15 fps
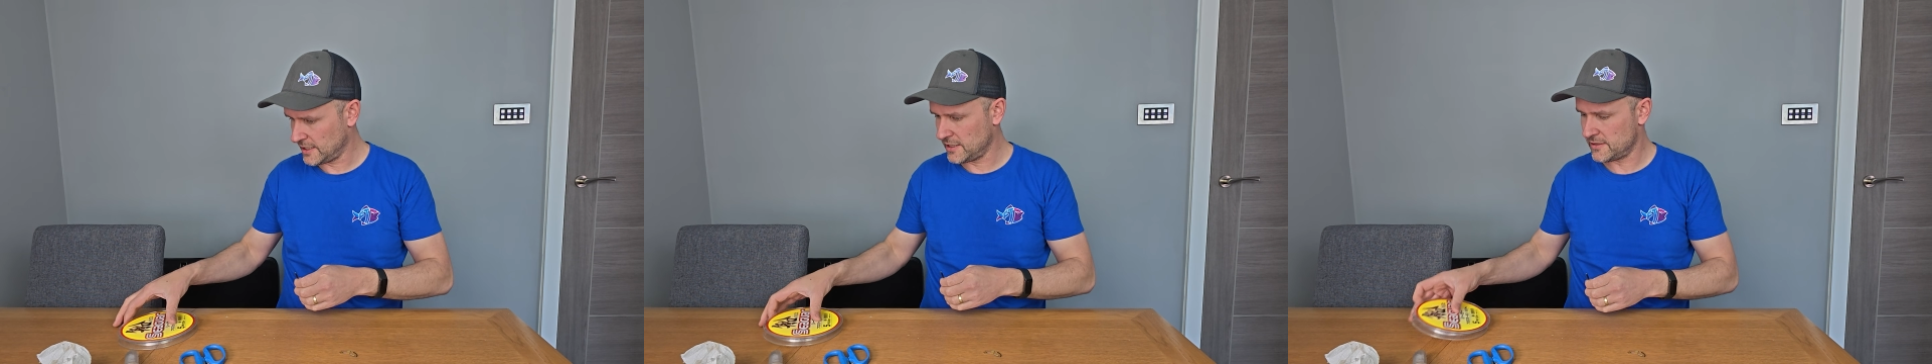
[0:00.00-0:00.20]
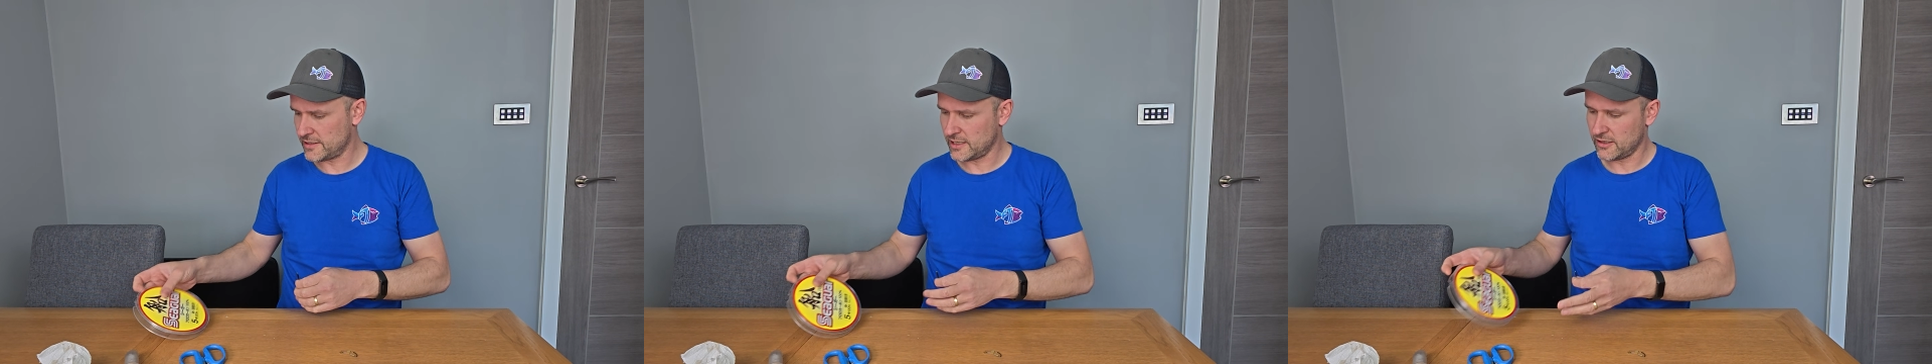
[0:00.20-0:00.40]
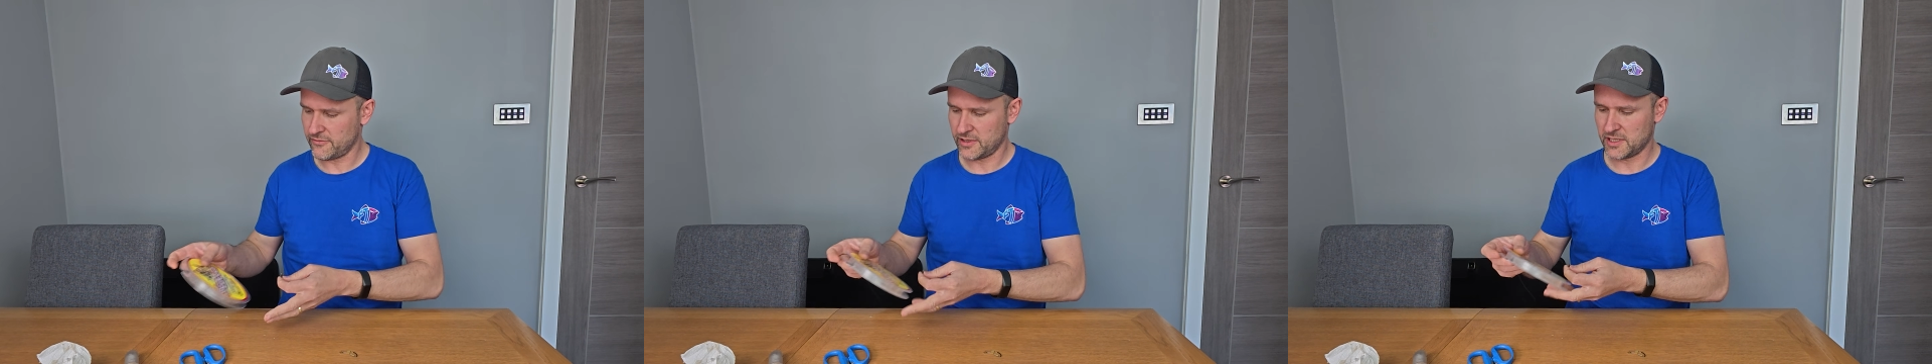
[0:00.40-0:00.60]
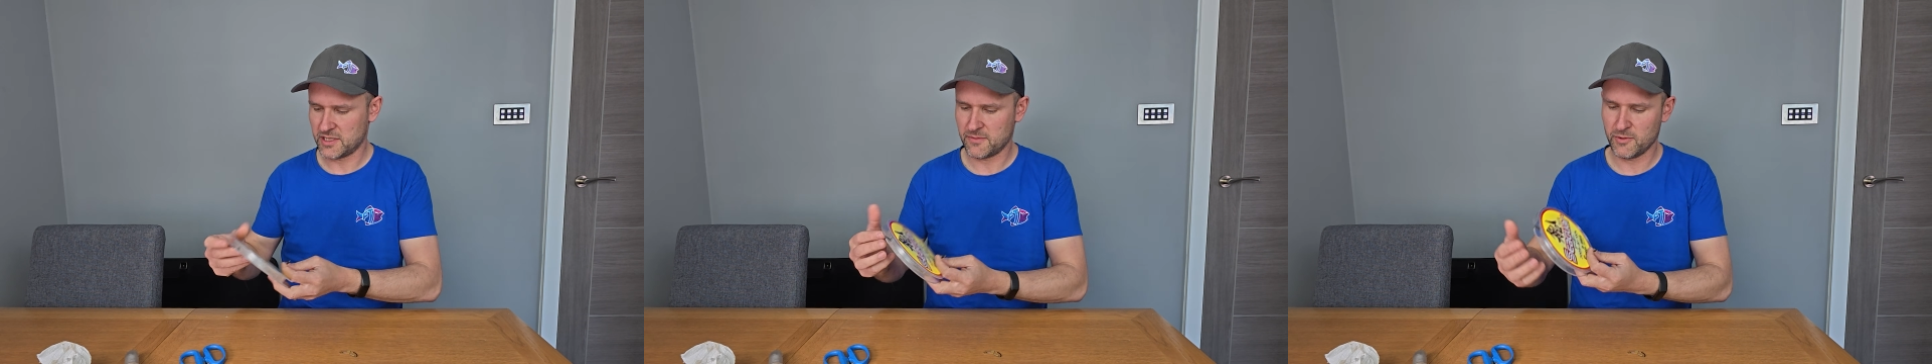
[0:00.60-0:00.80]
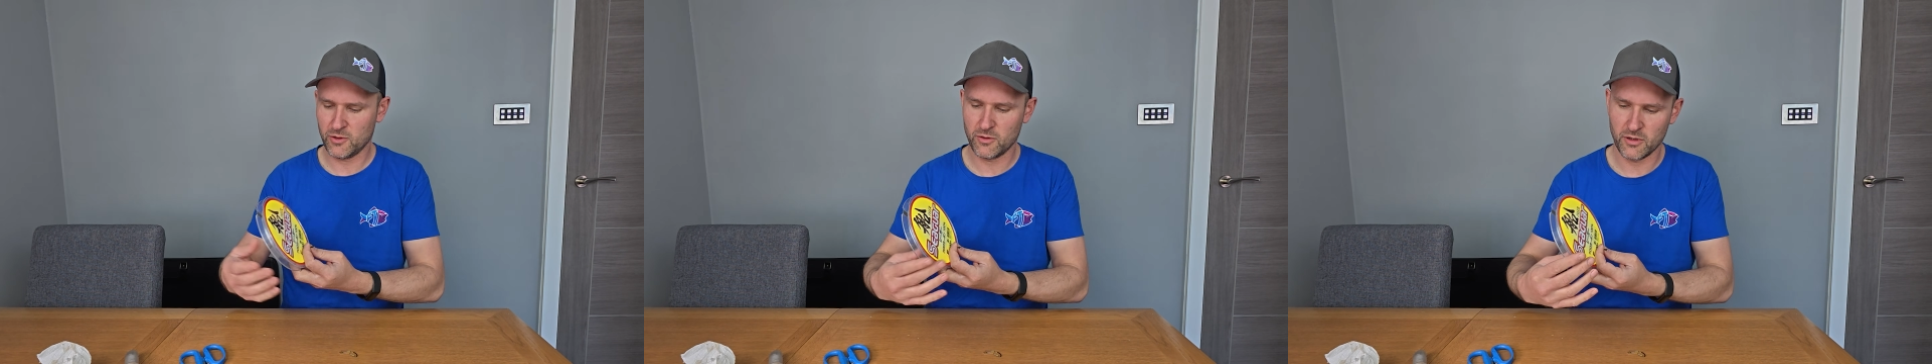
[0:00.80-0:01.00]
Get yourself a
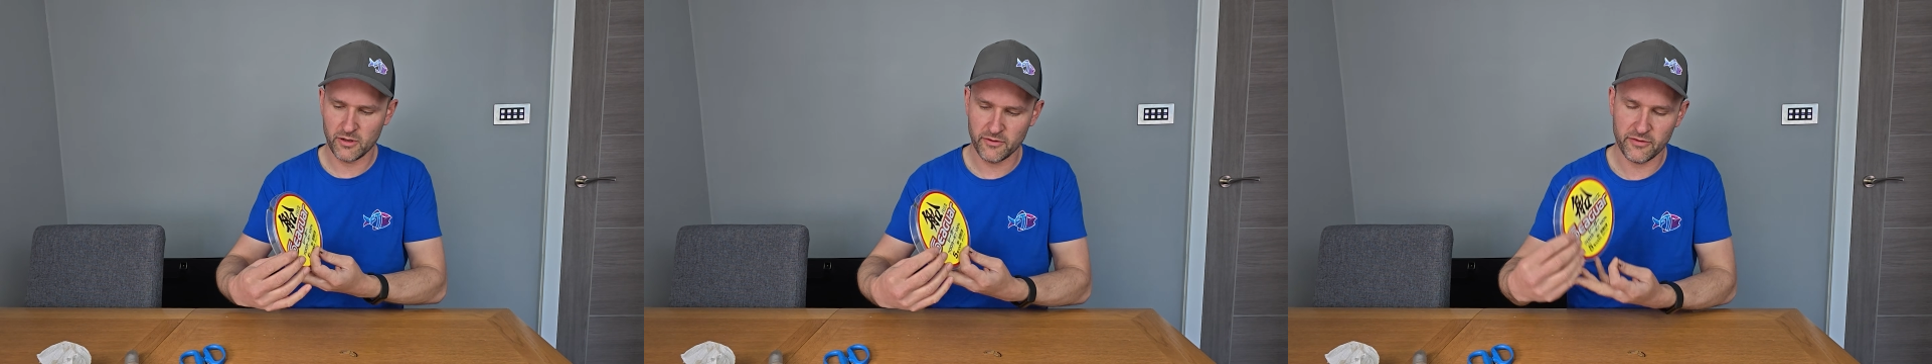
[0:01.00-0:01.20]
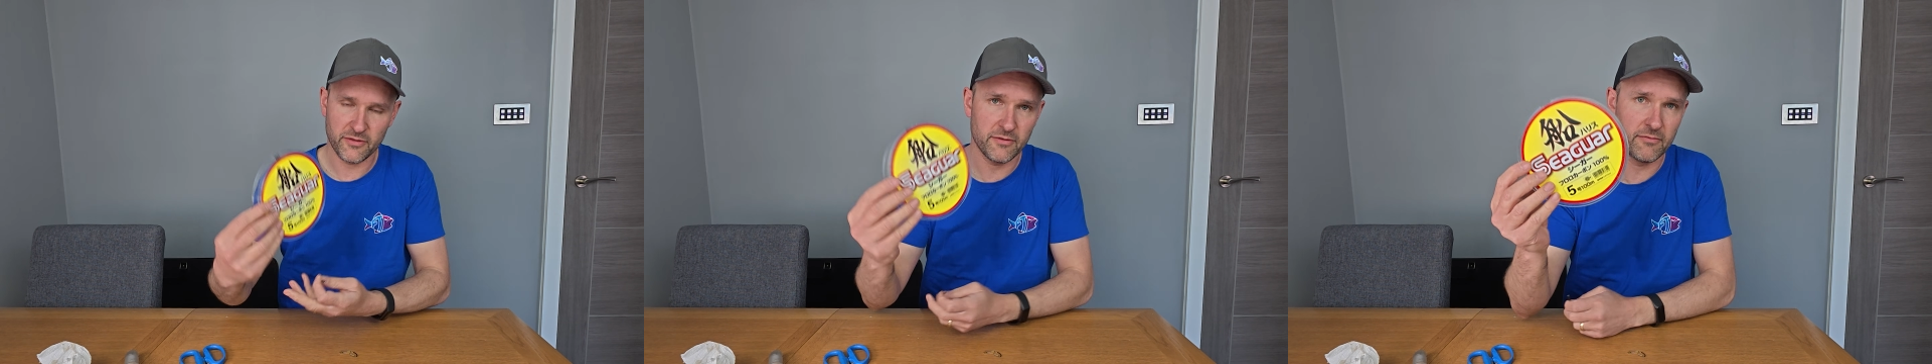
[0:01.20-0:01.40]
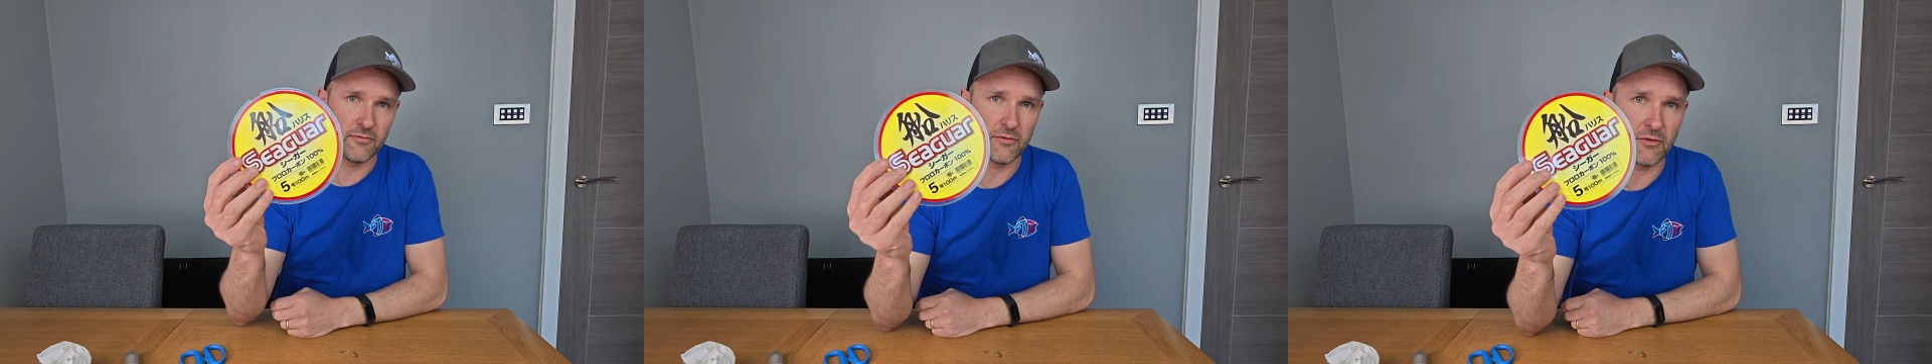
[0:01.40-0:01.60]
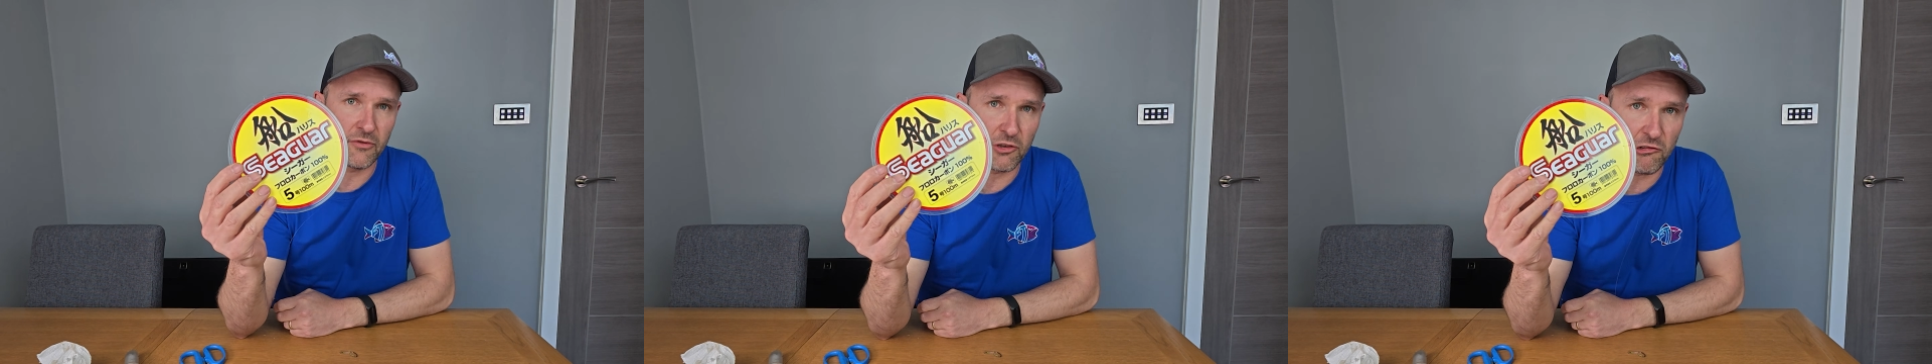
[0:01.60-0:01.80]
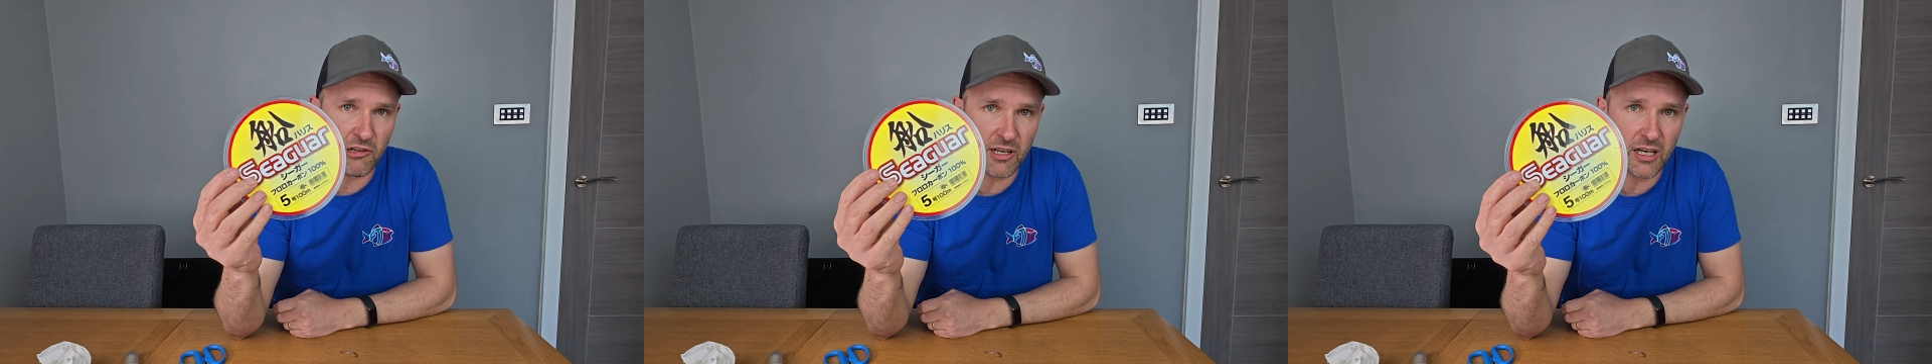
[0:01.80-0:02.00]
spool of
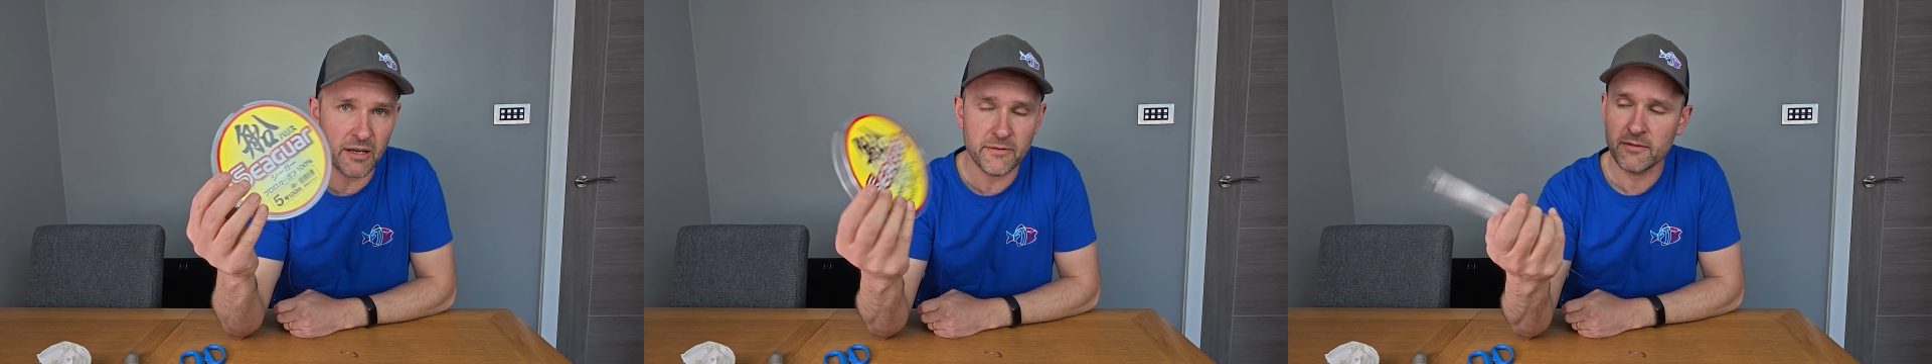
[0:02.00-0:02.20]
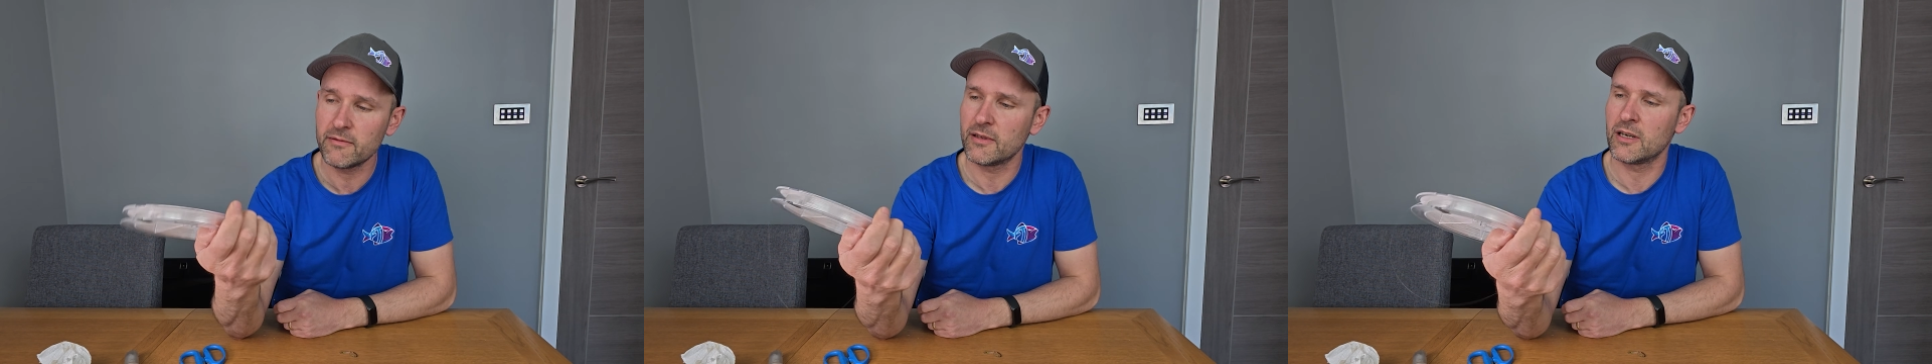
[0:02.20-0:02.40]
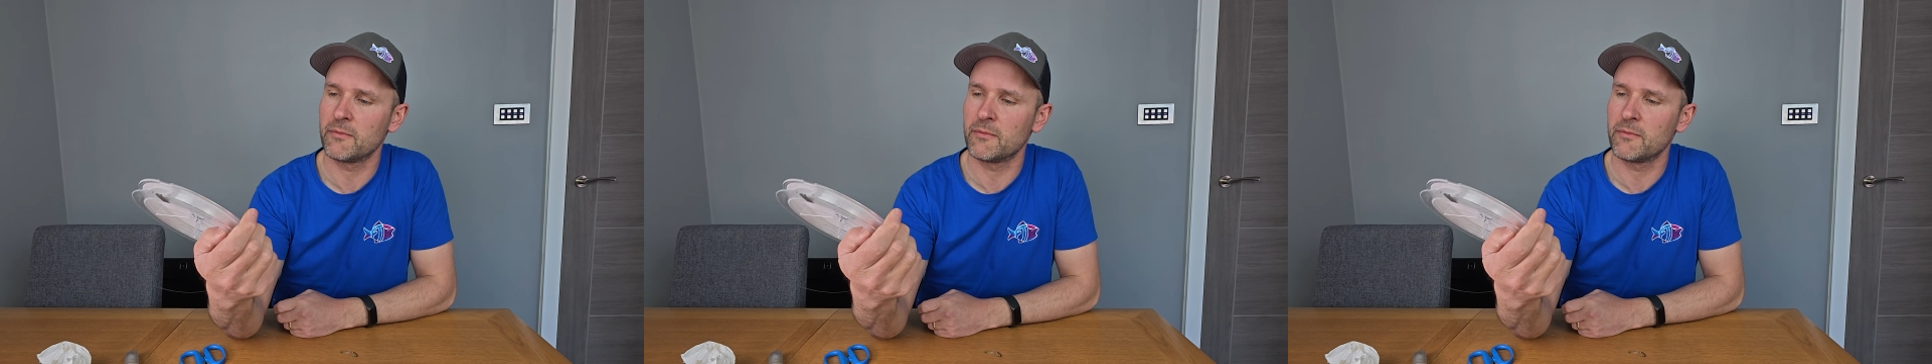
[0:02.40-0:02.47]
fluorocarbon.